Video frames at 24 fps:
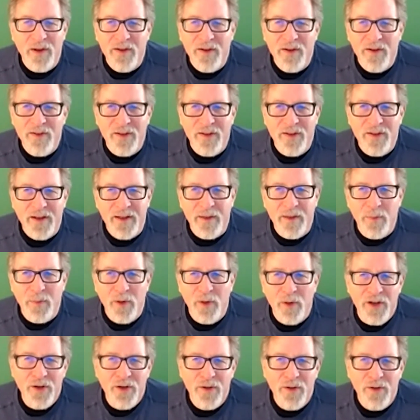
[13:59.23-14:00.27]
He'll put a
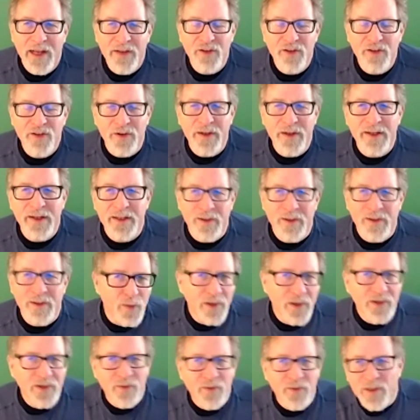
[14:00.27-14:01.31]
new laser in it. He'll
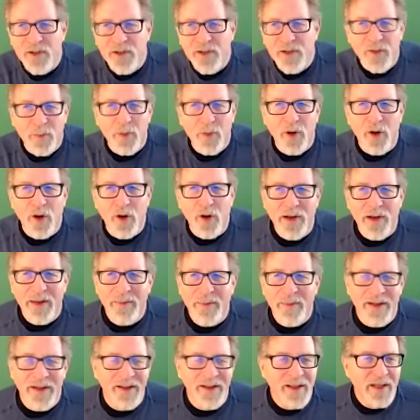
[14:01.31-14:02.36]
read the
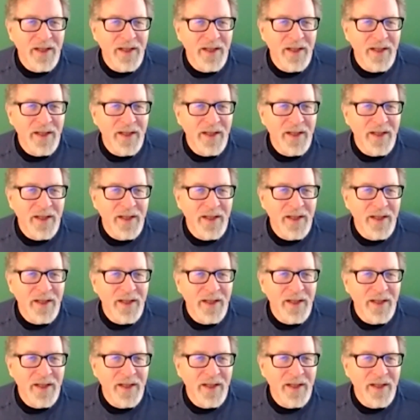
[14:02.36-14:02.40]
programming